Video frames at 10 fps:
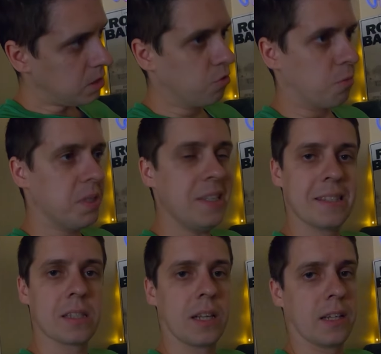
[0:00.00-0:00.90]
for me
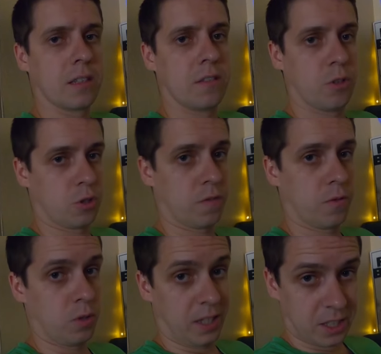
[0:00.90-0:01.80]
it's like first of
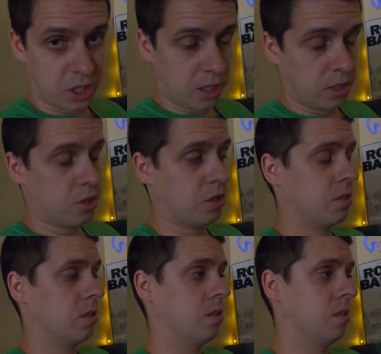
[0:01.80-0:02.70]
all like
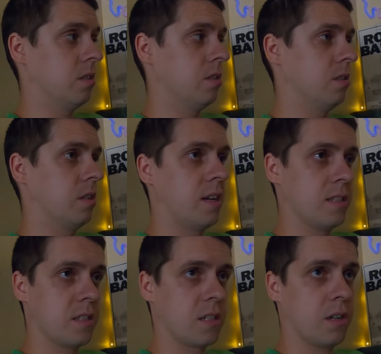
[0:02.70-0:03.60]
challenge uh, and
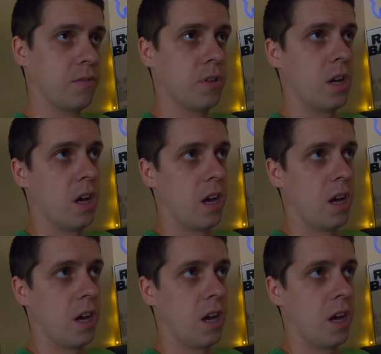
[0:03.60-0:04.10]
other stuff.